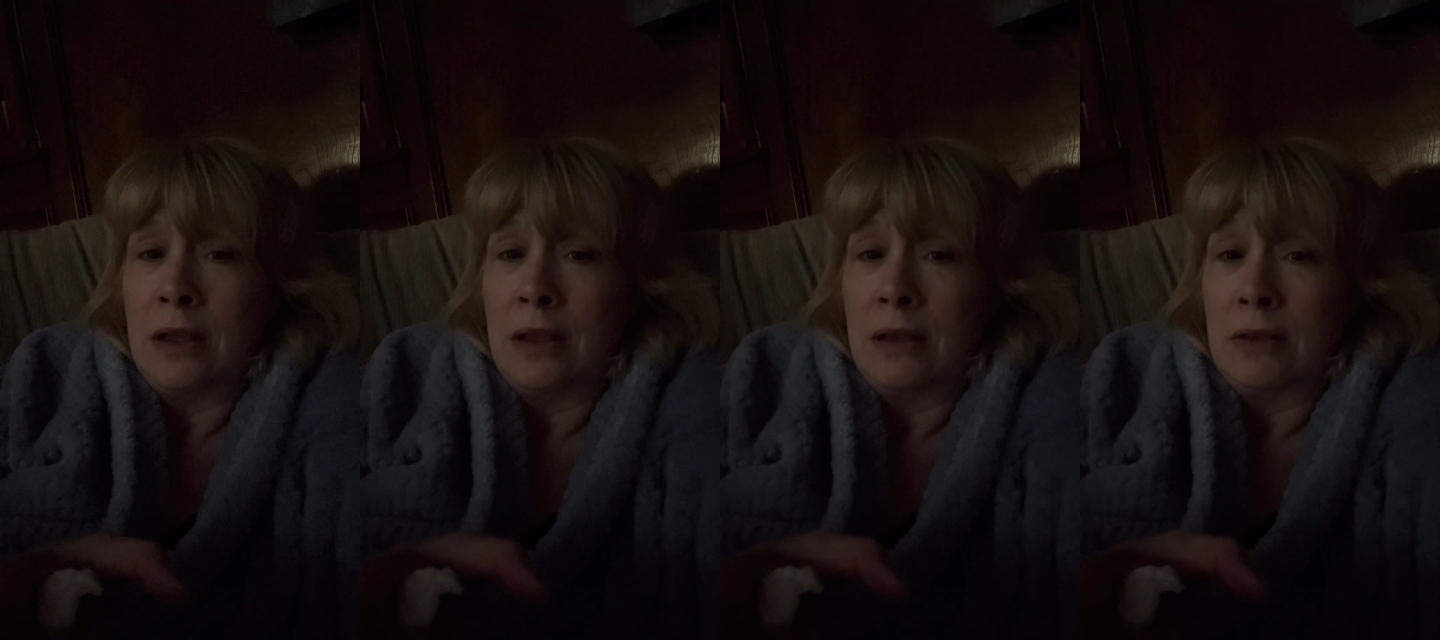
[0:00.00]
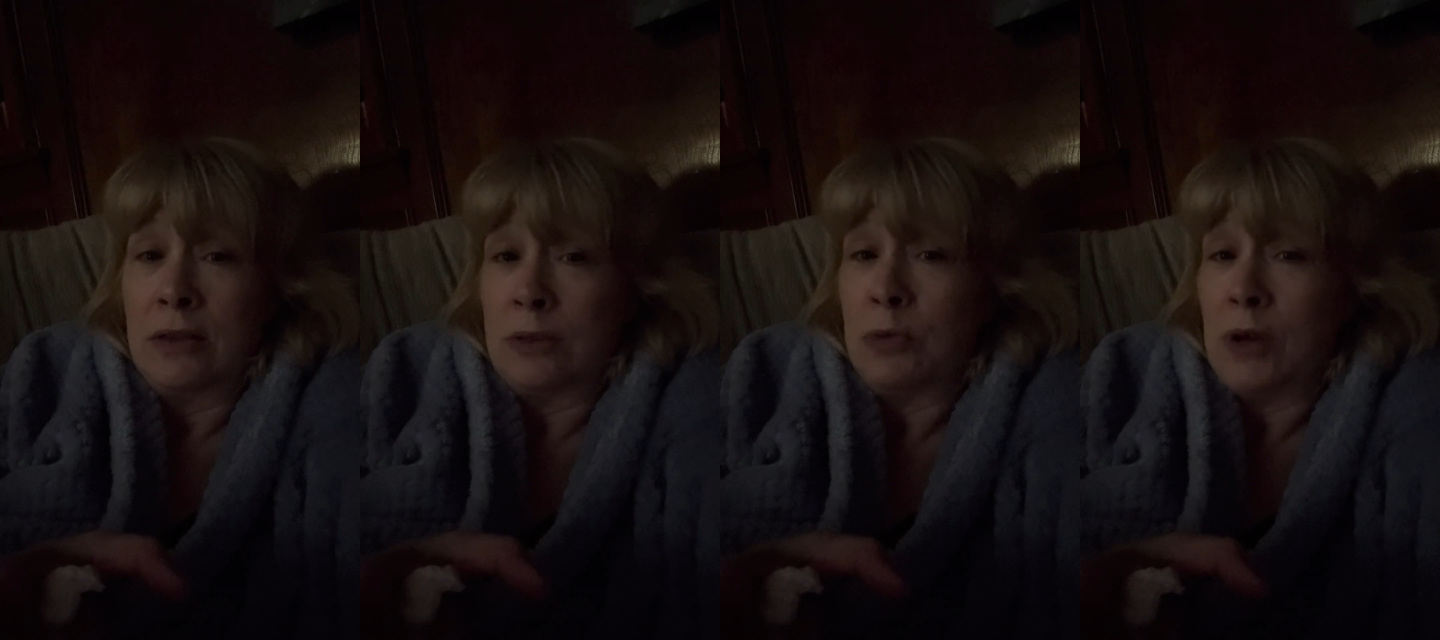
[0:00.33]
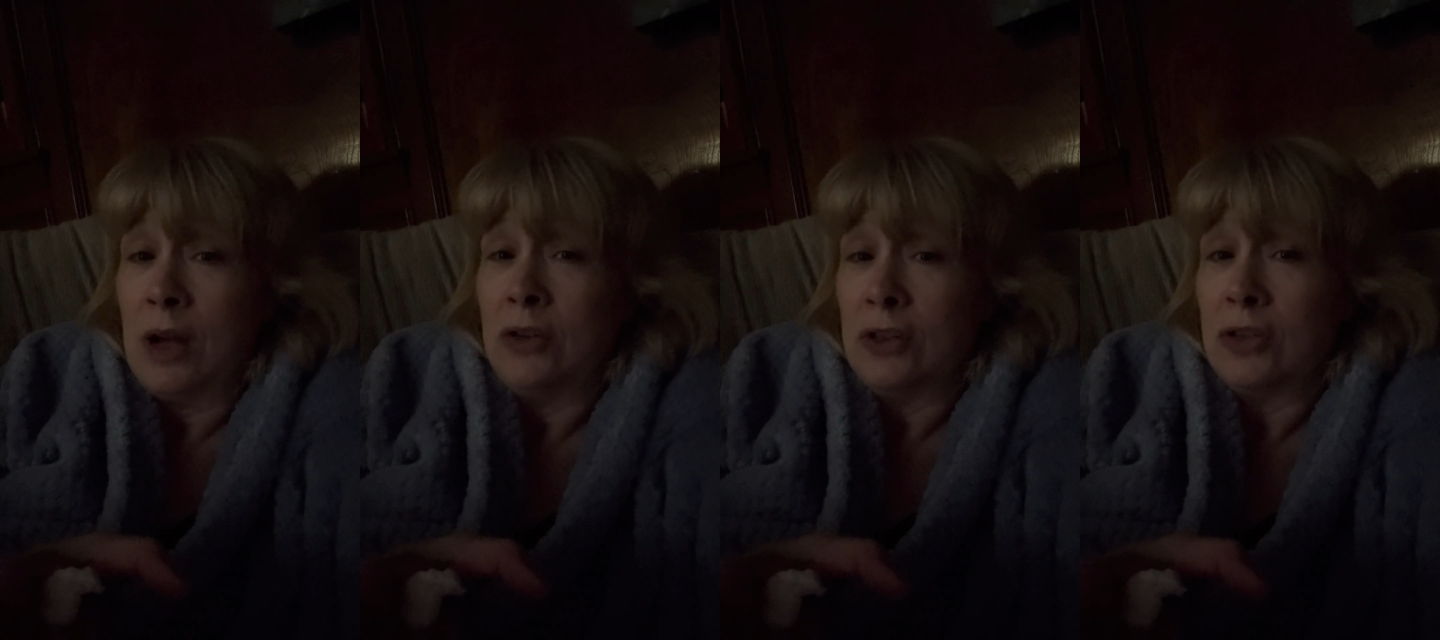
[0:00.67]
the
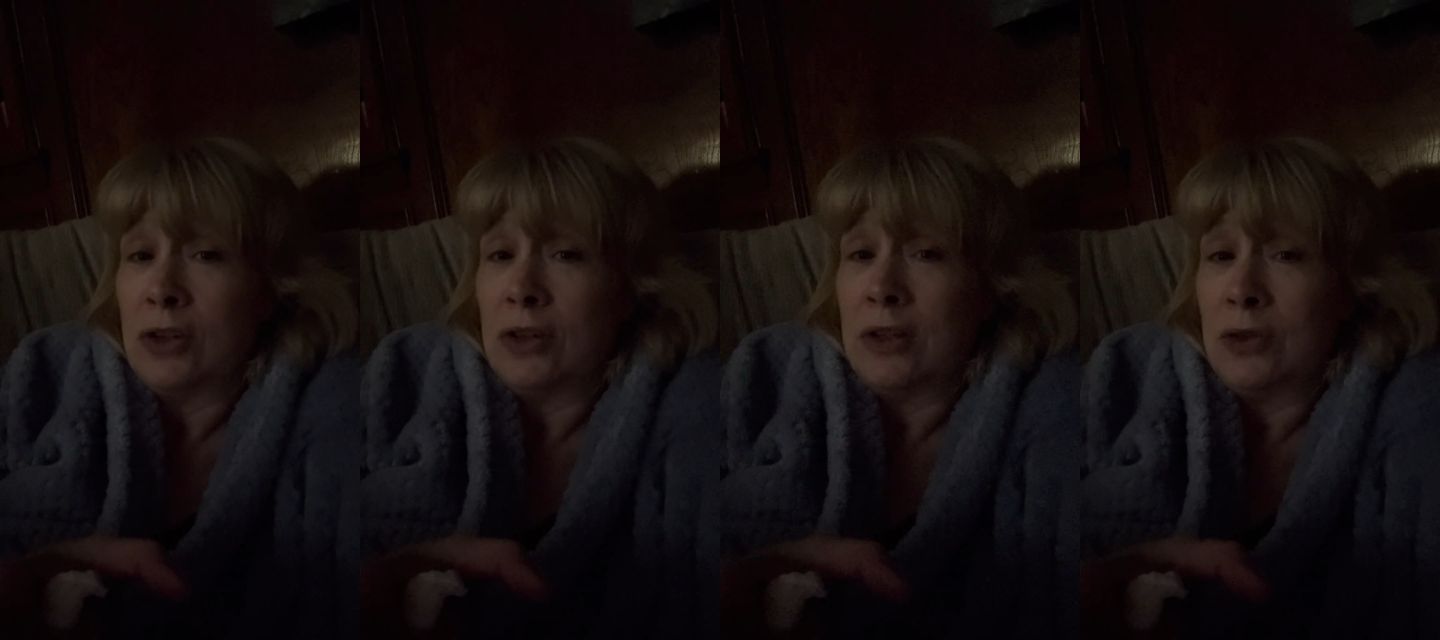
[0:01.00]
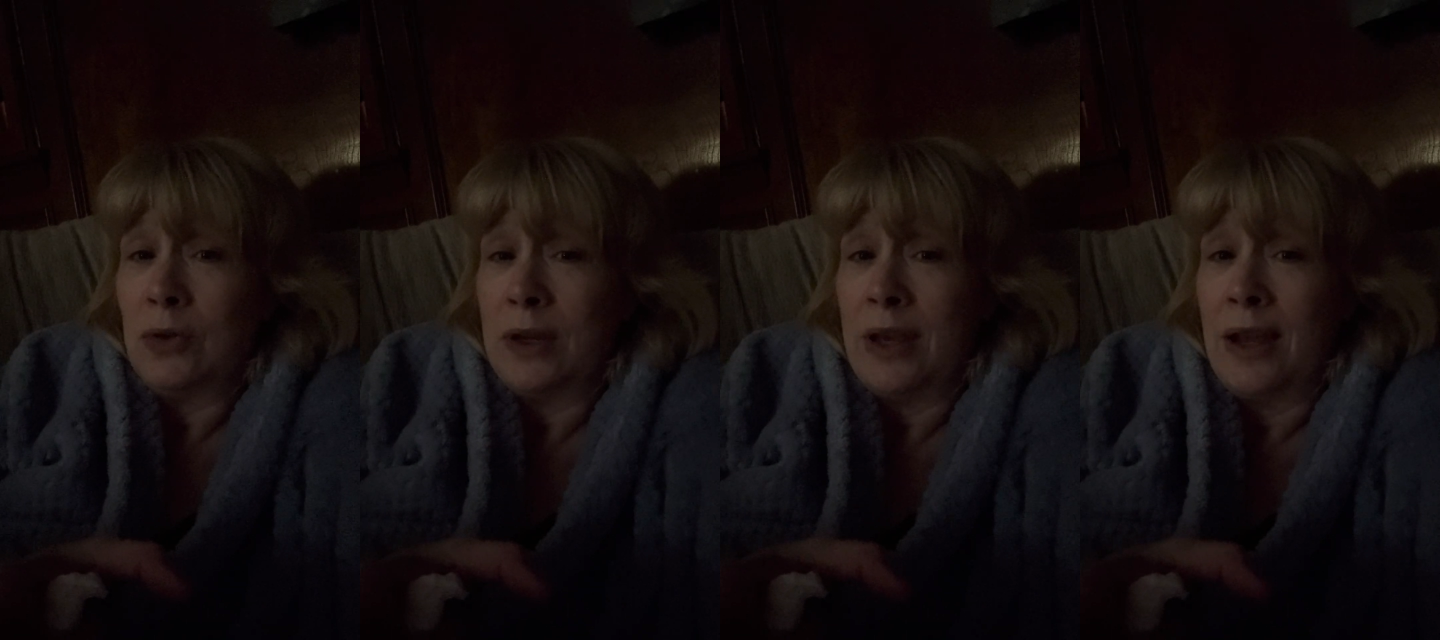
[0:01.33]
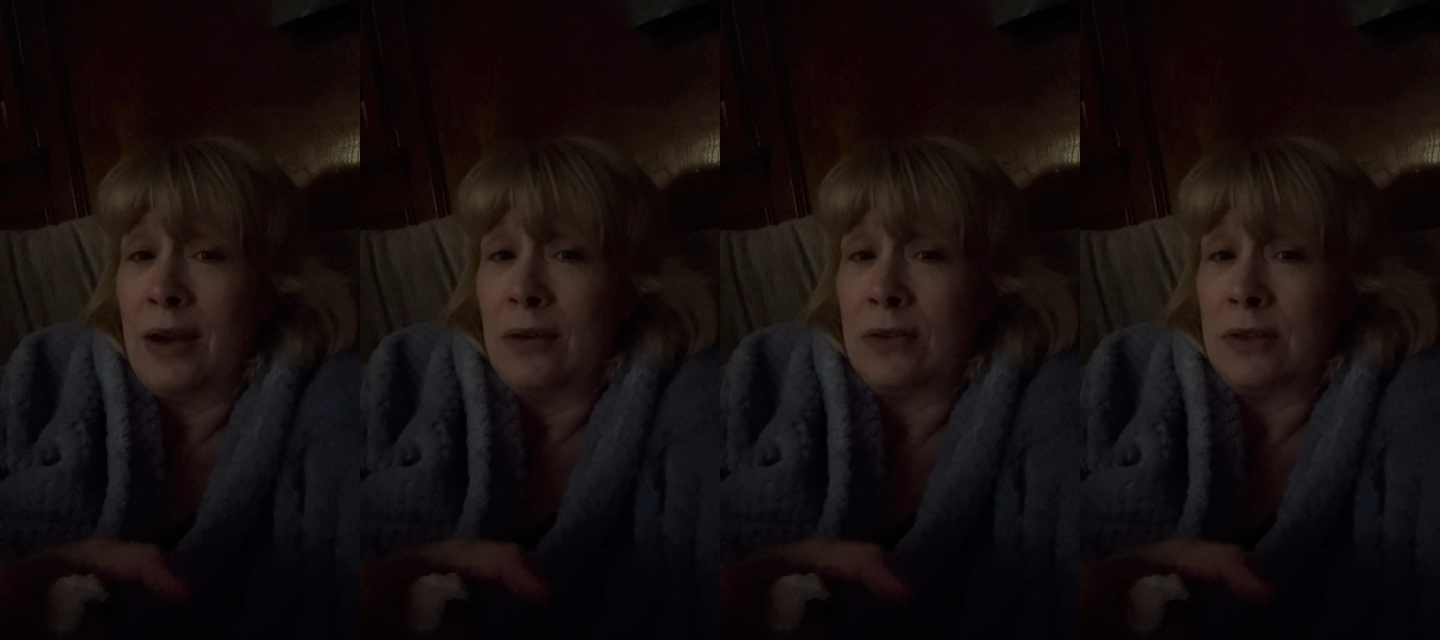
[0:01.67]
subconscious took into
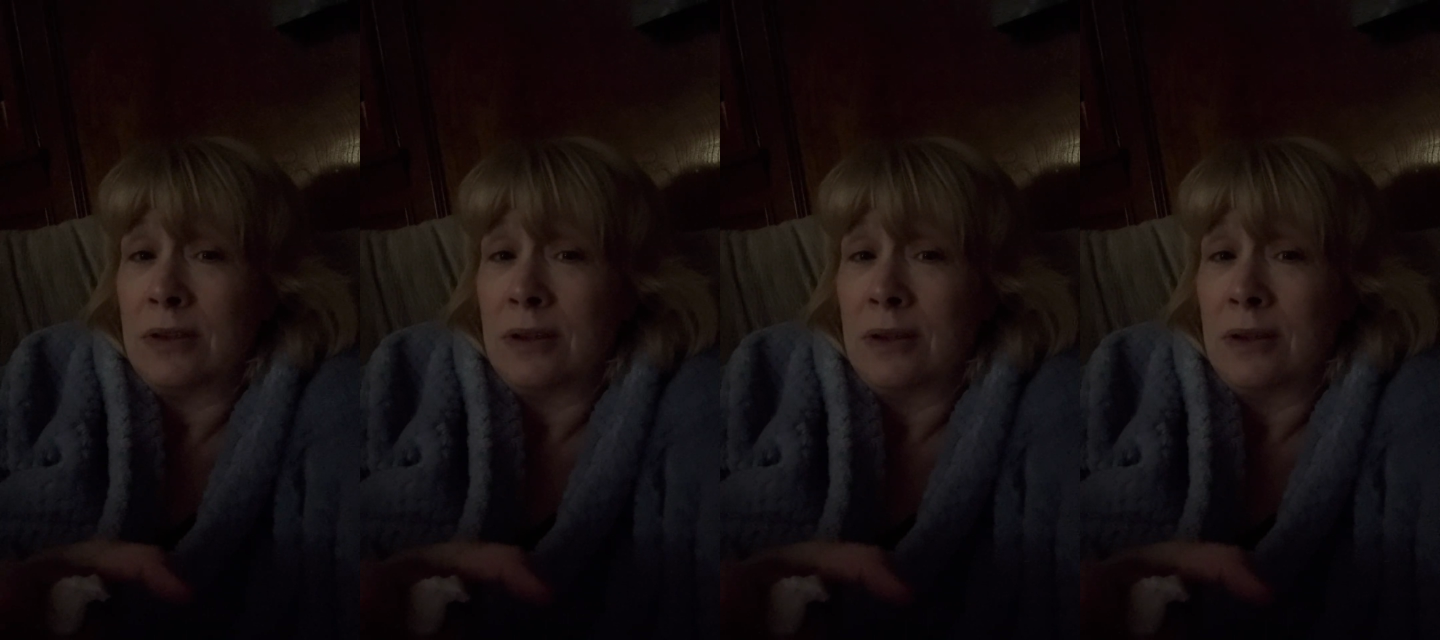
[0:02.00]
account,